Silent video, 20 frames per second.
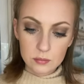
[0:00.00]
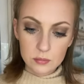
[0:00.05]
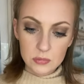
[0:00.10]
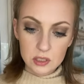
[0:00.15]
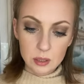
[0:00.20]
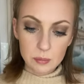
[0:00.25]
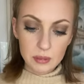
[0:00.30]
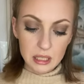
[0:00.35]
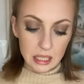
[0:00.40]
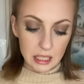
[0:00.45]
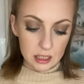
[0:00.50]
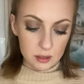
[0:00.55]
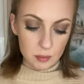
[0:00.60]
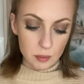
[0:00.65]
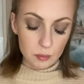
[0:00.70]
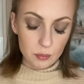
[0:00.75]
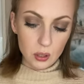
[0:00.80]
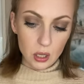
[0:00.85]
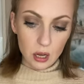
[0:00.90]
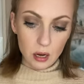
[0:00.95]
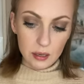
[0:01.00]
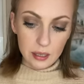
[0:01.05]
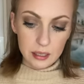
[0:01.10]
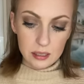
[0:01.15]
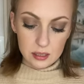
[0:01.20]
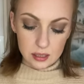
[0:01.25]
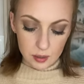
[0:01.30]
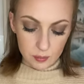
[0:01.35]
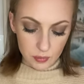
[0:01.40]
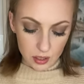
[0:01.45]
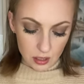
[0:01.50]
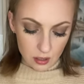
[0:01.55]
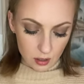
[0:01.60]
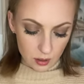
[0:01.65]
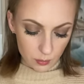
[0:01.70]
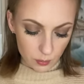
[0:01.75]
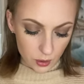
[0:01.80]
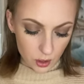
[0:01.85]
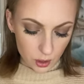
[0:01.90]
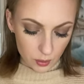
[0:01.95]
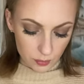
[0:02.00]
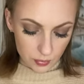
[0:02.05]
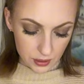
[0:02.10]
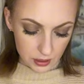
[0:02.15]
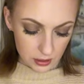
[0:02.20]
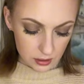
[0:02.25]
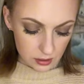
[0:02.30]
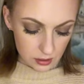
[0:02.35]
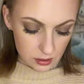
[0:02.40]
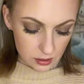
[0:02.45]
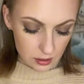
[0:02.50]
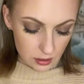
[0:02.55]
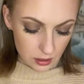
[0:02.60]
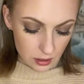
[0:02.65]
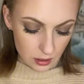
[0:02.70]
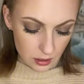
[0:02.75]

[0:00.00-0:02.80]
Somebody has been blocking something on purpose.